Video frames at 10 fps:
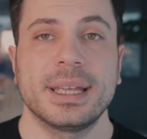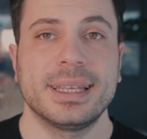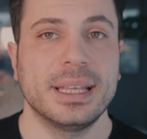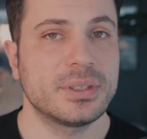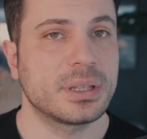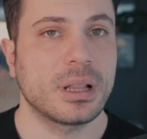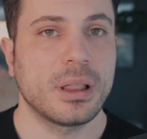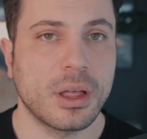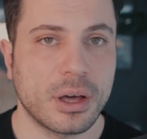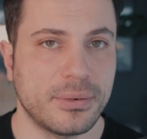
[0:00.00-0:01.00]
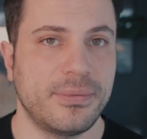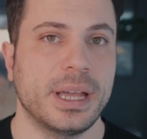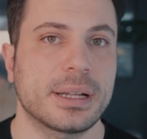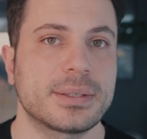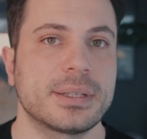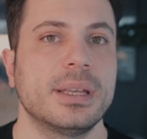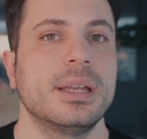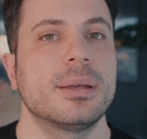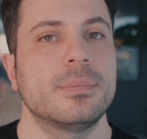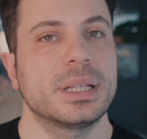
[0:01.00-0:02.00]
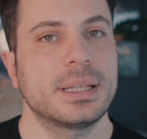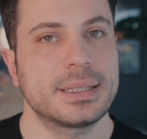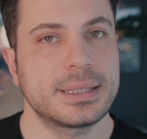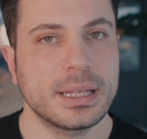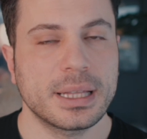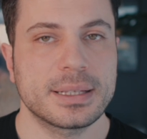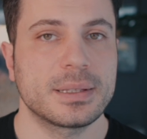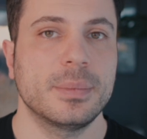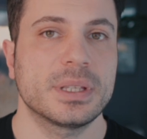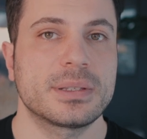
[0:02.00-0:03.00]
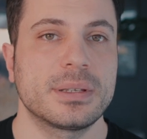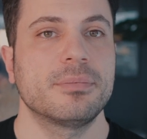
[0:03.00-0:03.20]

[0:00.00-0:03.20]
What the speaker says: gives it a lot of facts, but it still has limits.